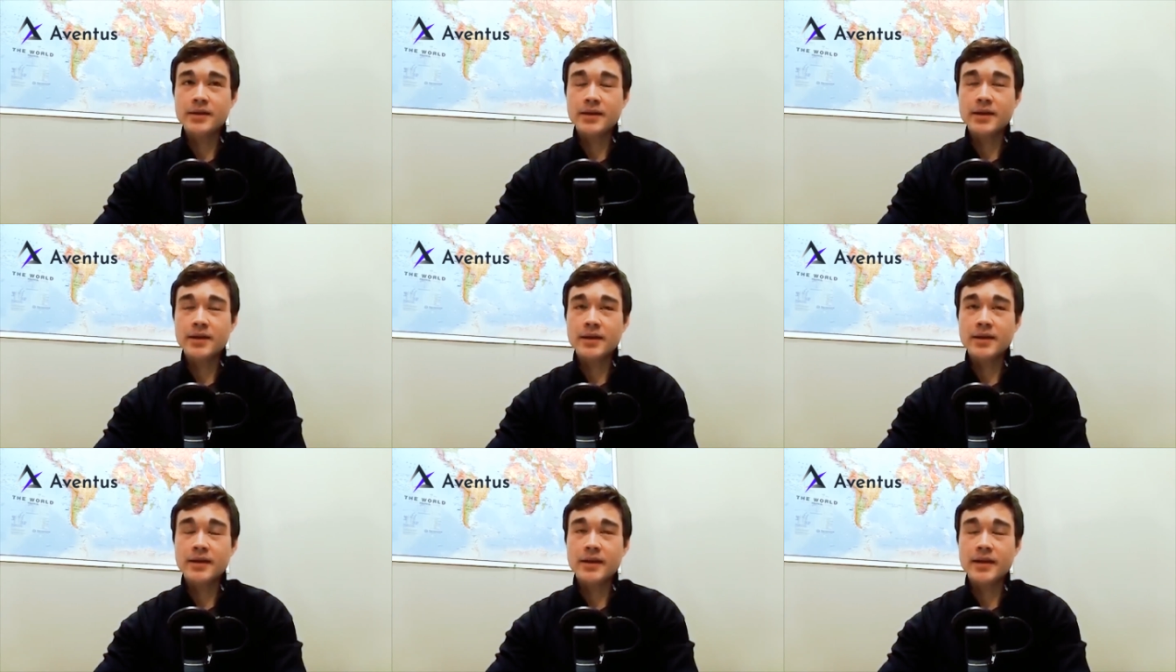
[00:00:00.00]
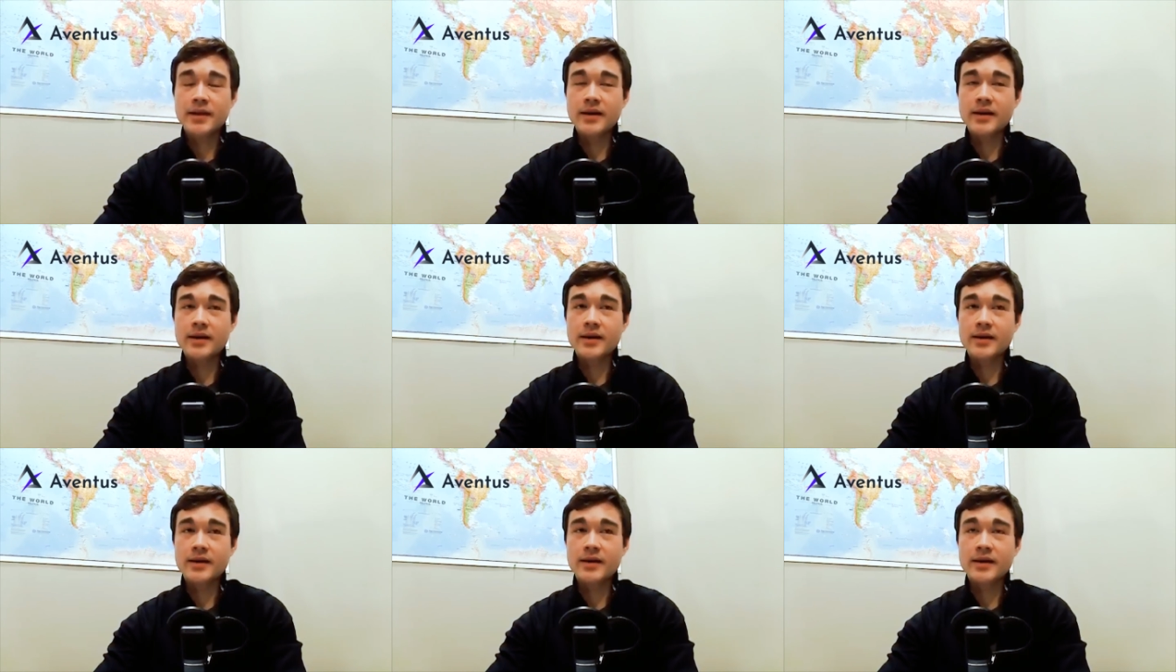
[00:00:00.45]
and
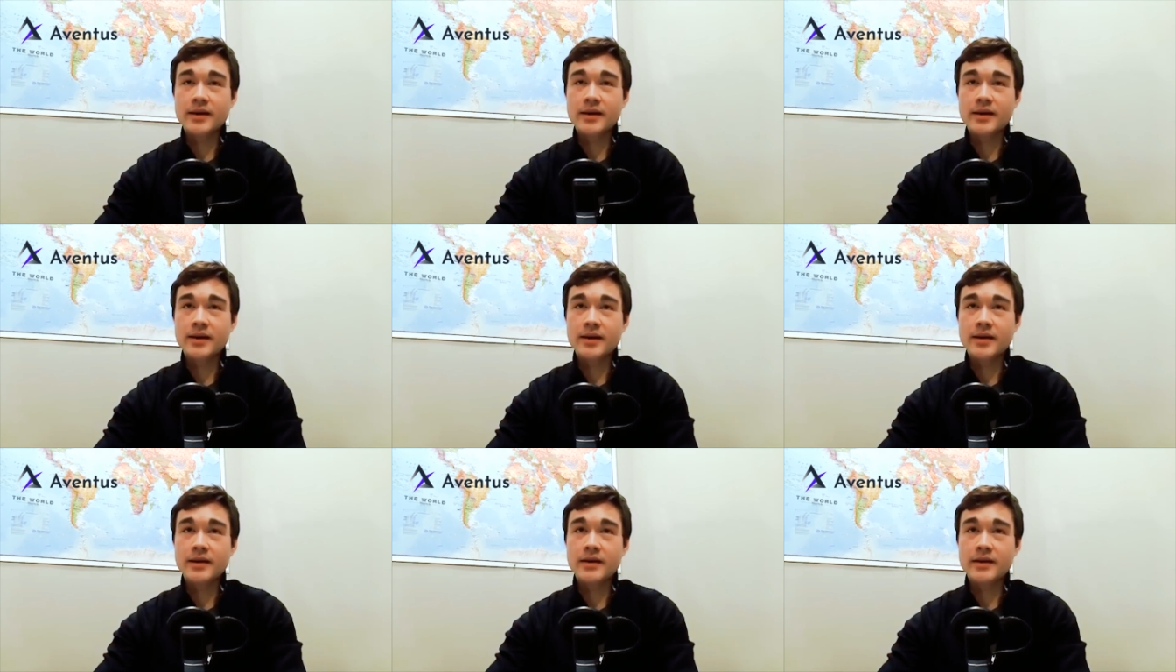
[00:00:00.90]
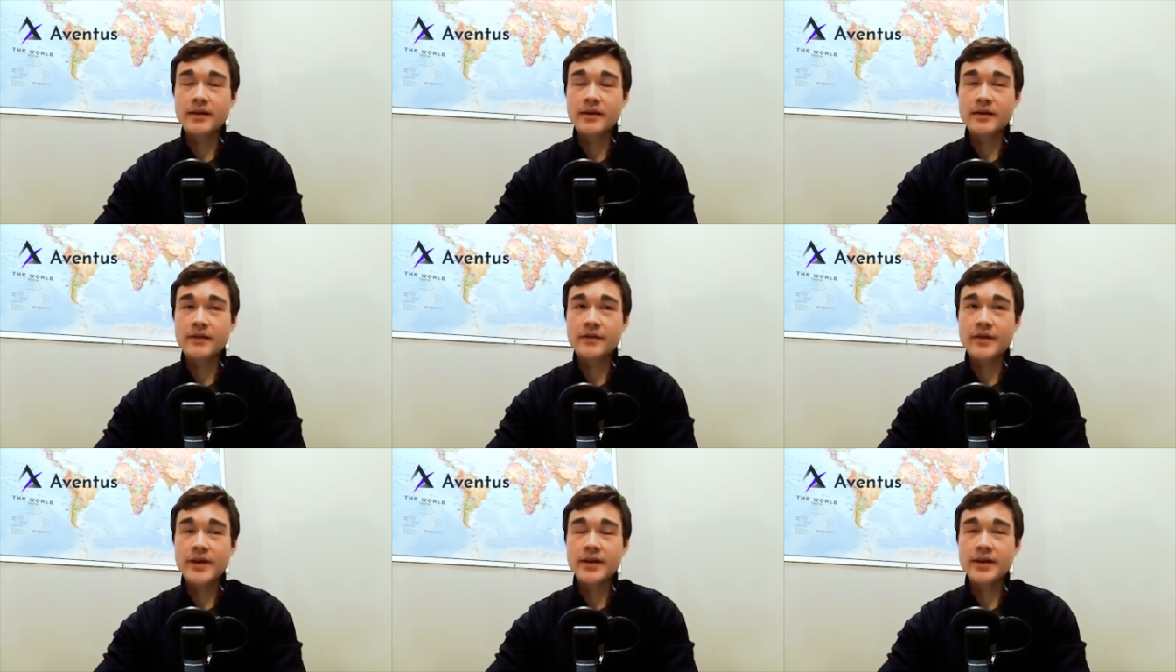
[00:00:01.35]
then uh,
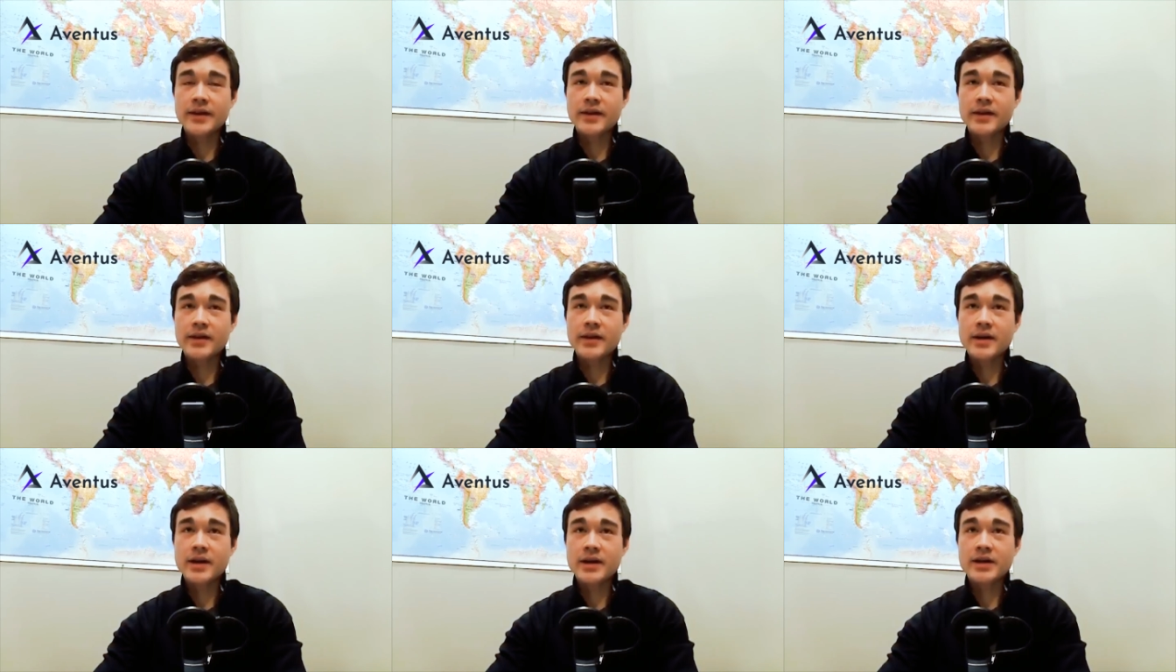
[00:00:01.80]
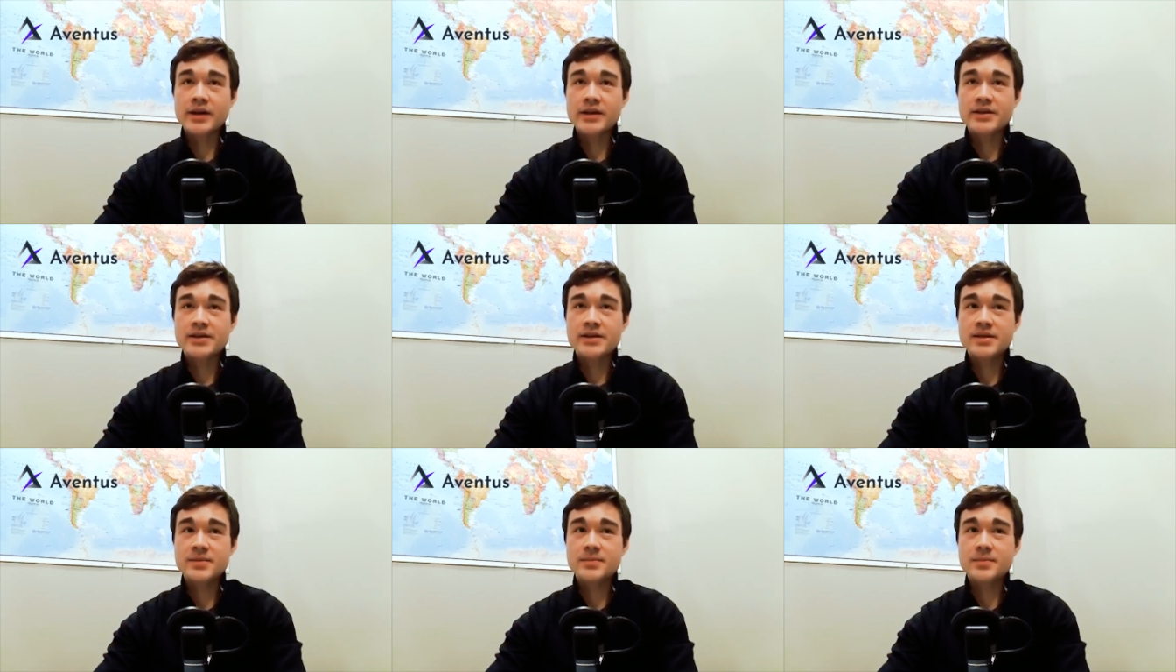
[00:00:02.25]
find a
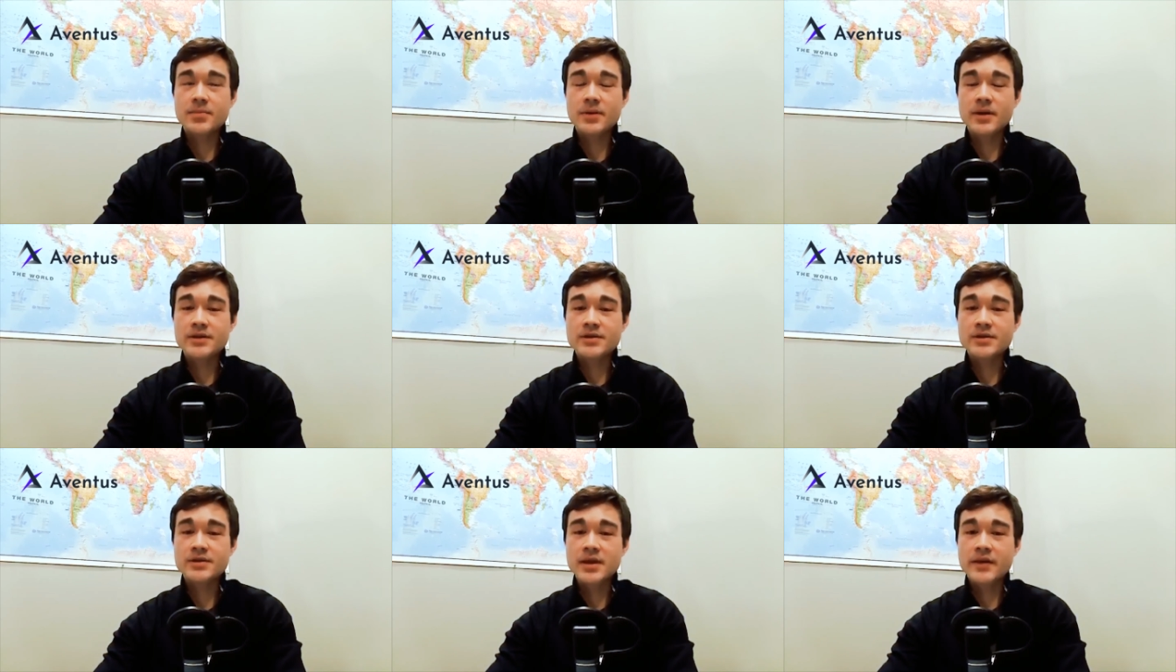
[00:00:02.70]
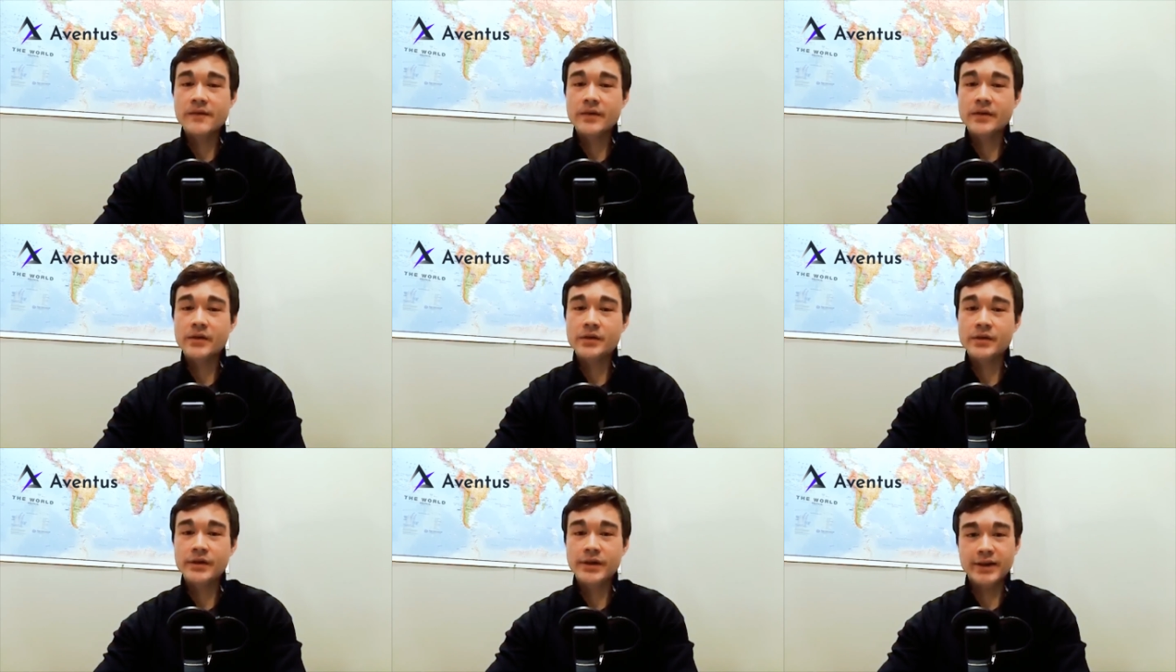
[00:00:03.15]
nice place to have a
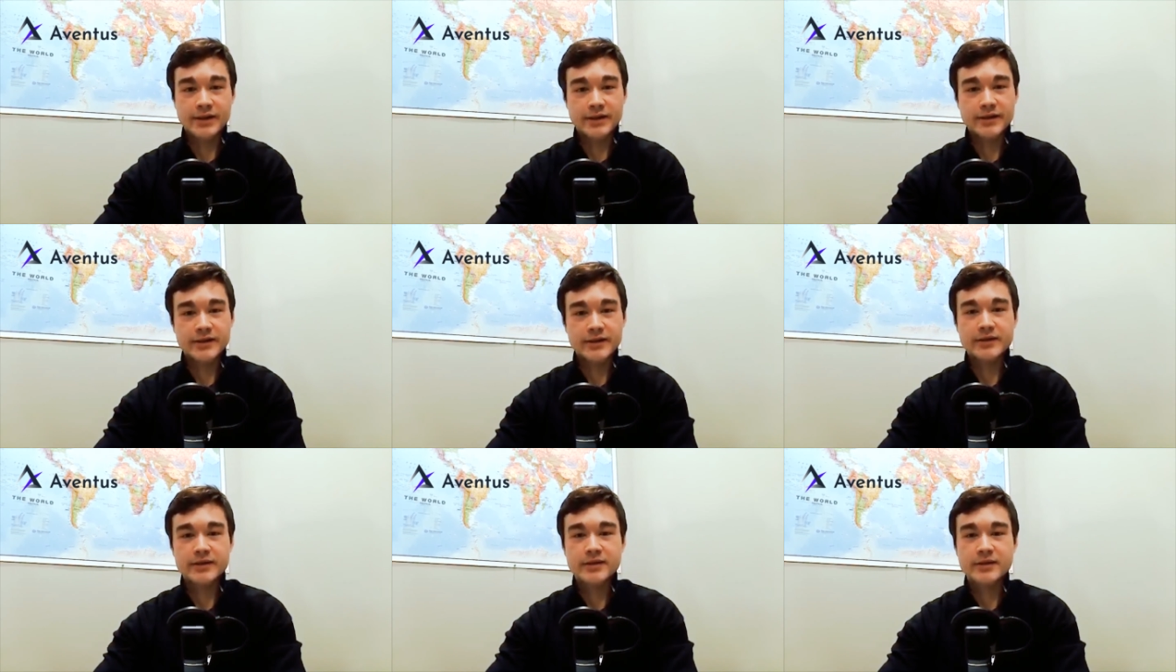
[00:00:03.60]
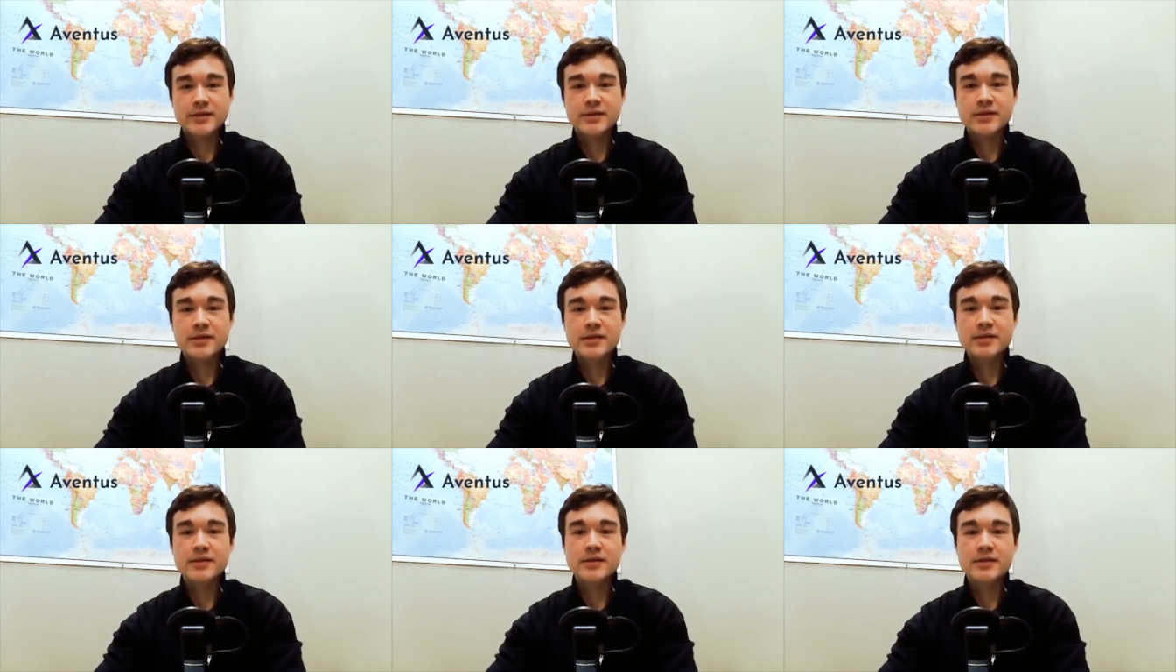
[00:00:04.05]
drink
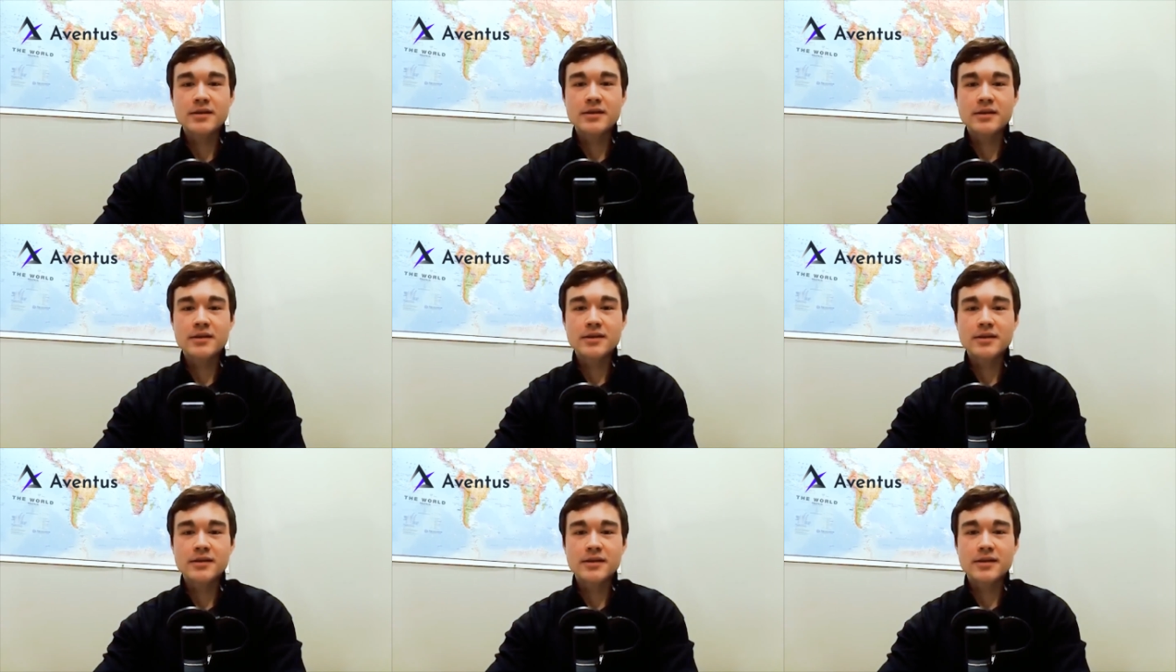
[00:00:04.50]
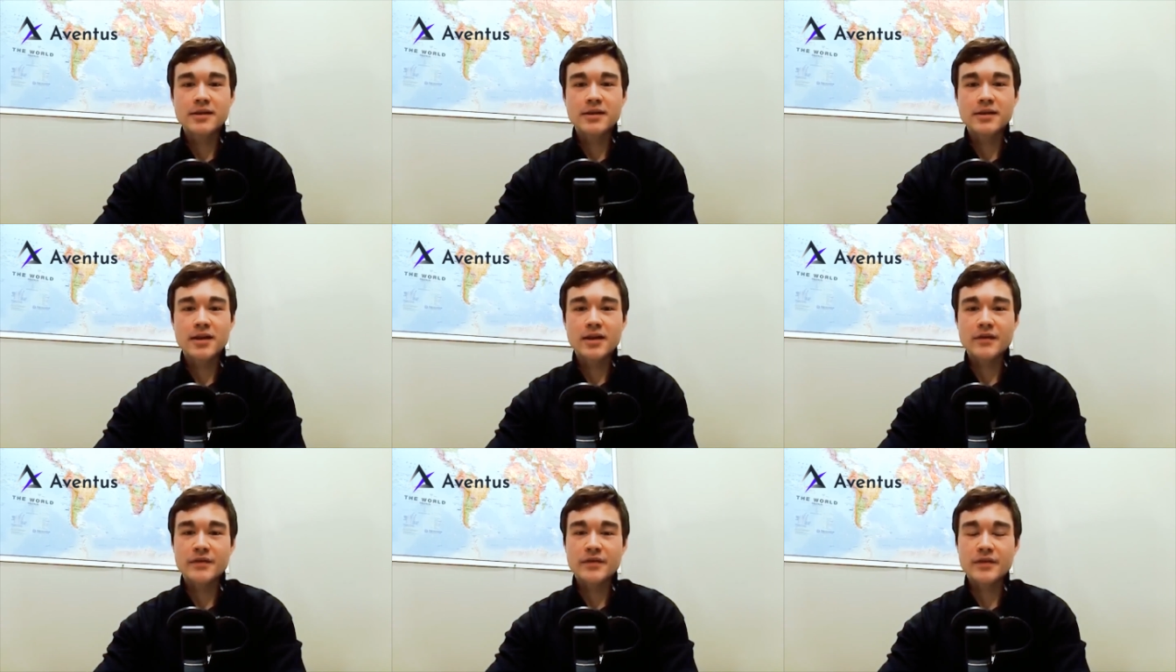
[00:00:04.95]

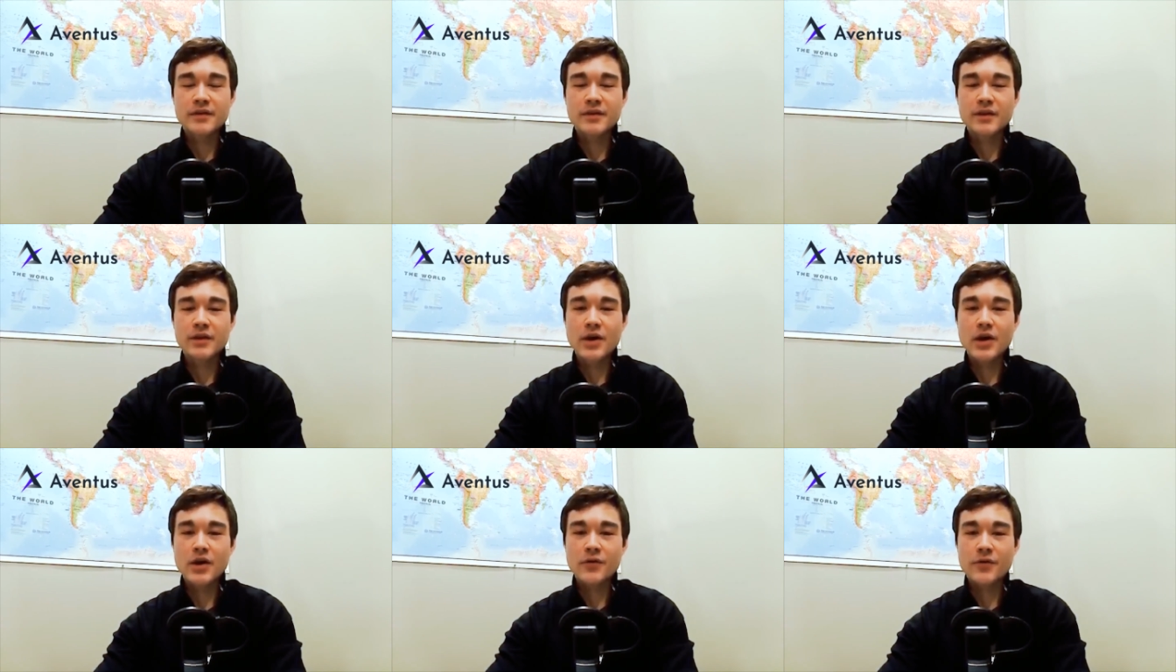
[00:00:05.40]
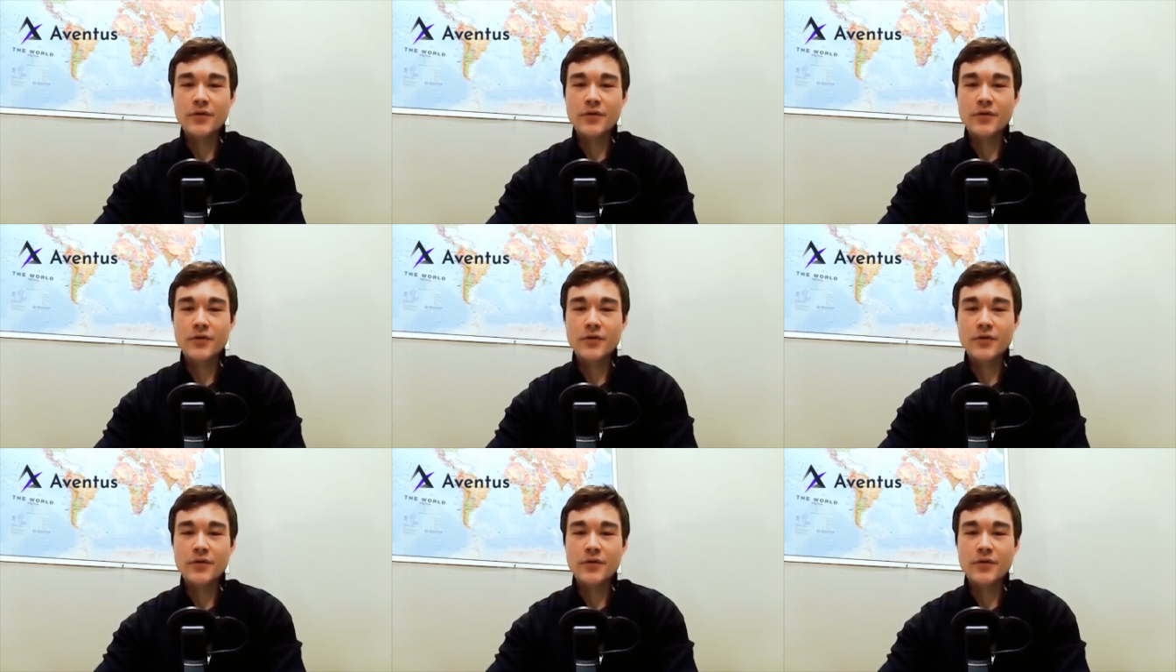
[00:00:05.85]
after a long